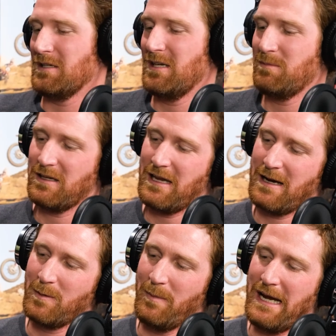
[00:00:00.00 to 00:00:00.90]
tip the
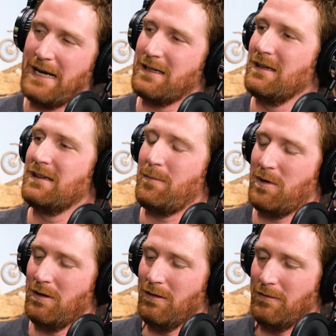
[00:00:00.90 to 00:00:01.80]
camera back and get that
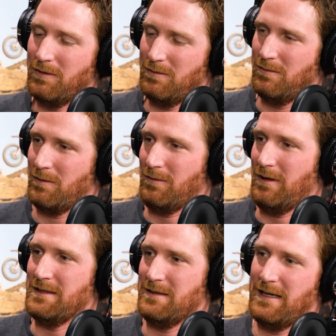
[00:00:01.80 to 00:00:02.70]
parallel view of the
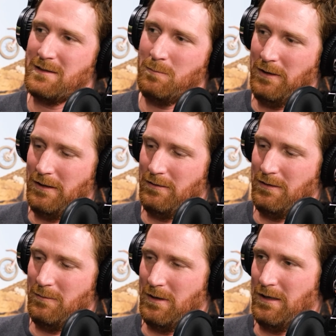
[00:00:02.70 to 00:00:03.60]
horizon. That's
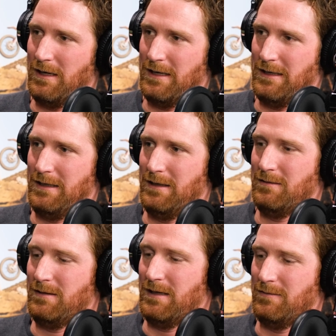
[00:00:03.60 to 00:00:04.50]
rarely where
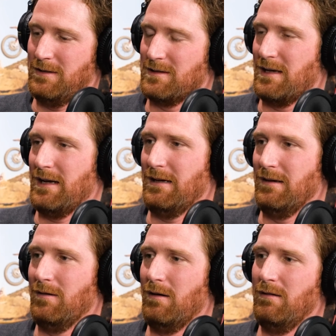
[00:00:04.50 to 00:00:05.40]
I have
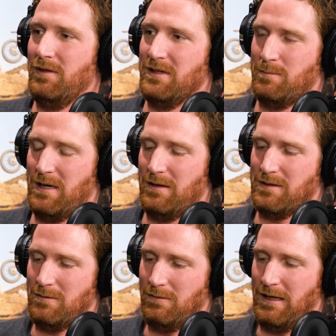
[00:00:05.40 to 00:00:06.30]
designed all of these
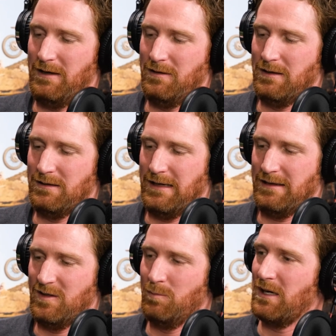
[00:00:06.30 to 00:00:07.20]
mounts to allow you to get
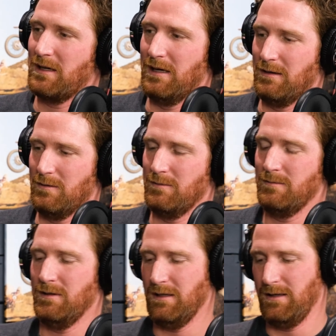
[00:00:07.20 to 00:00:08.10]
that tip back angle.
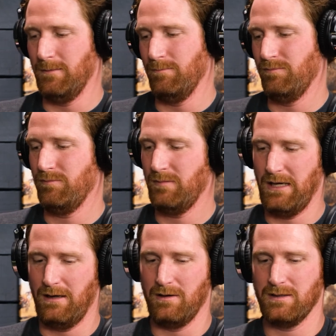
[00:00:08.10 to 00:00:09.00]

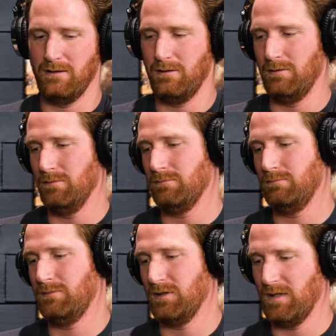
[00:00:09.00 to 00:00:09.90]
And also
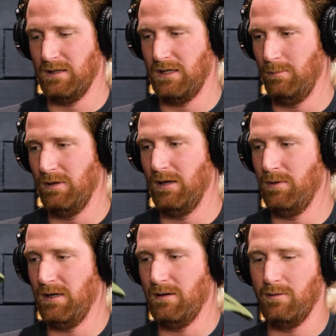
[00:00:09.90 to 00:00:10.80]
just kind of keep it
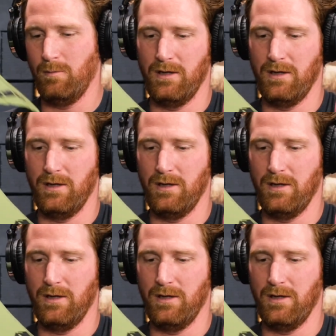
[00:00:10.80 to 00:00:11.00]
up and out of the way.